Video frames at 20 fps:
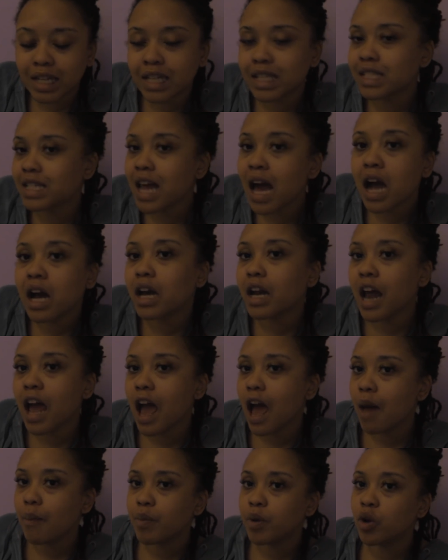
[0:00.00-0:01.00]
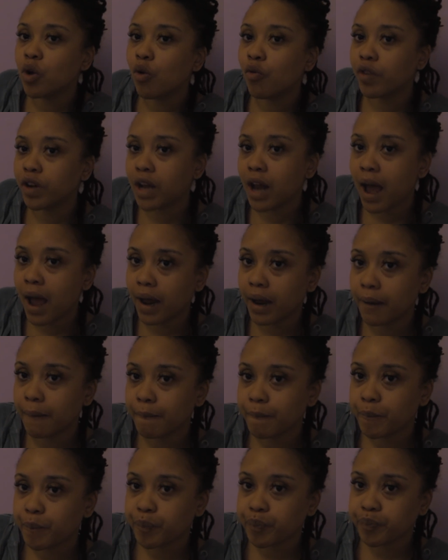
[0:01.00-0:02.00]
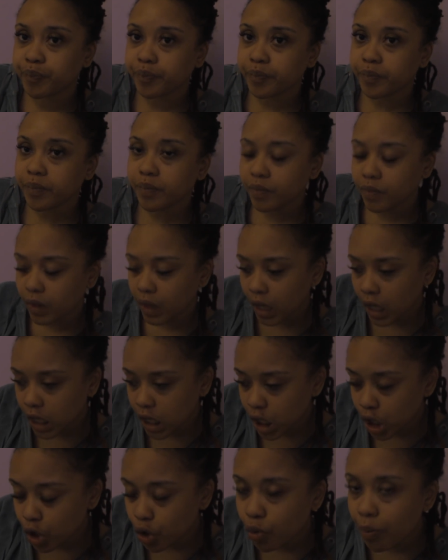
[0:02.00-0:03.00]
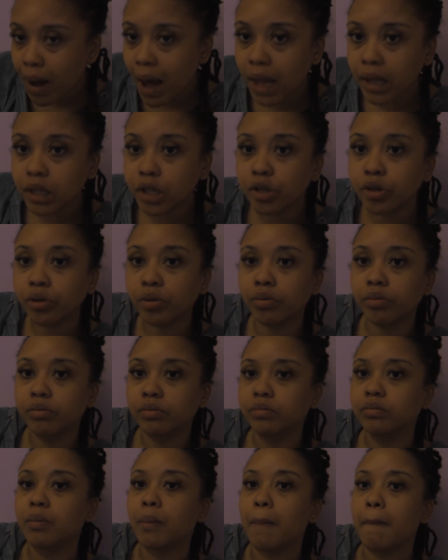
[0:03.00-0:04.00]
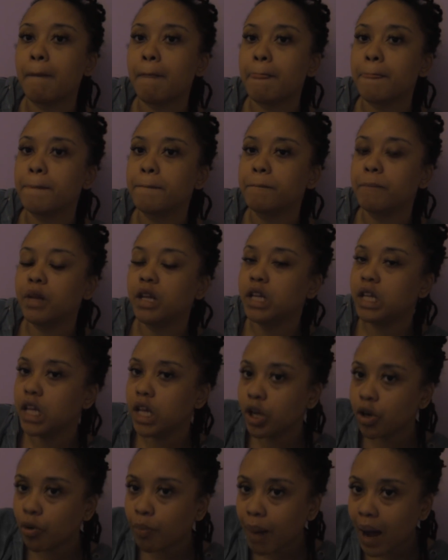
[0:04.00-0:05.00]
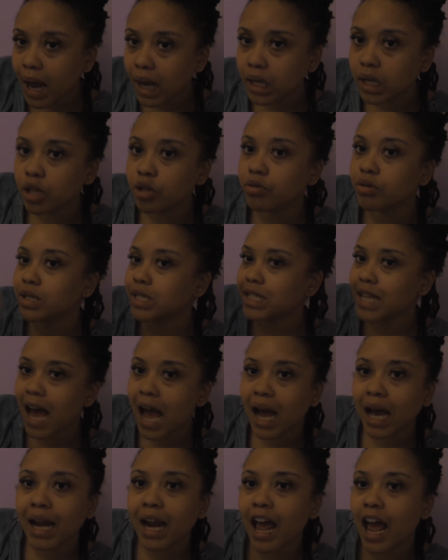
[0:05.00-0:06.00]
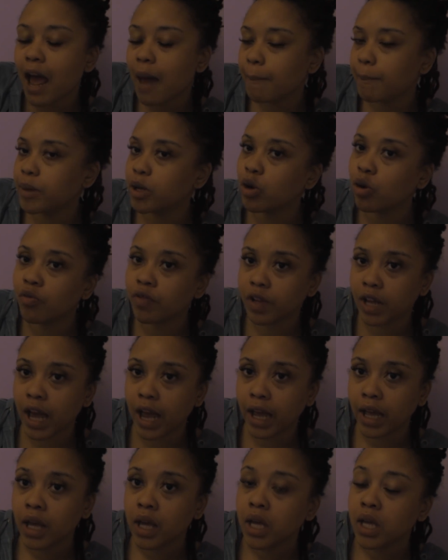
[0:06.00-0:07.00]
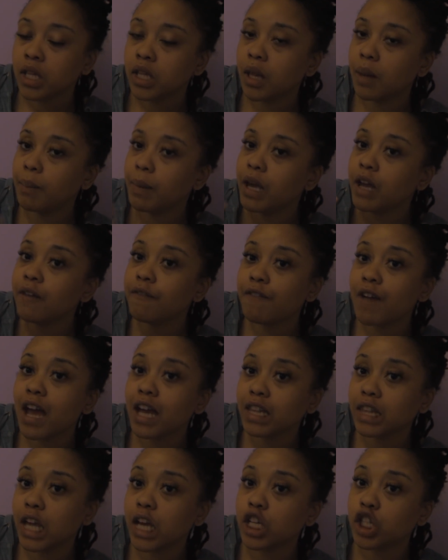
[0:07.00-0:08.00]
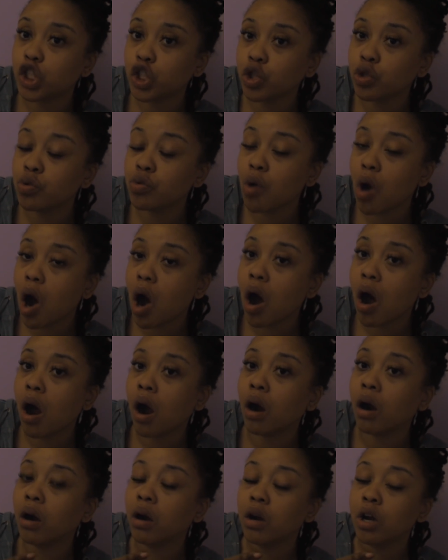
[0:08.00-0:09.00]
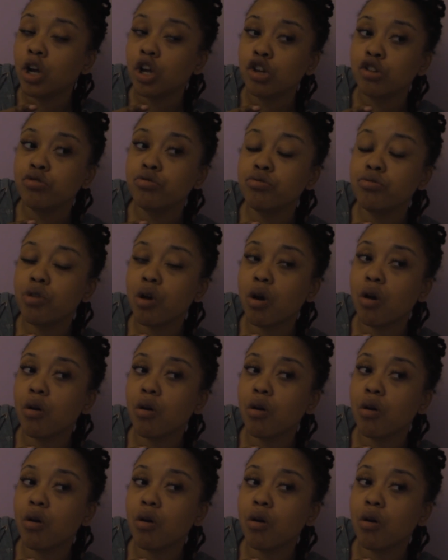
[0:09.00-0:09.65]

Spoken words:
not going to happen overnight. Little by little. Little by little. It's not going to happen overnight. The main fact that you are, in